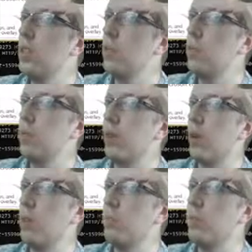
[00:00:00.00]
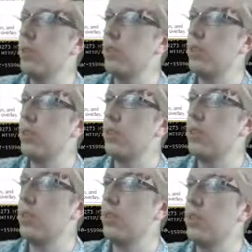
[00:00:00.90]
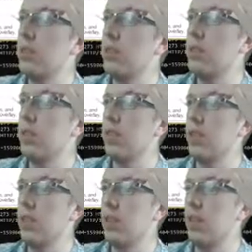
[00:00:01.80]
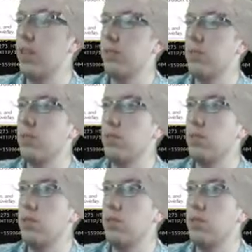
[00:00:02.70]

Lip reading: when we open a trending level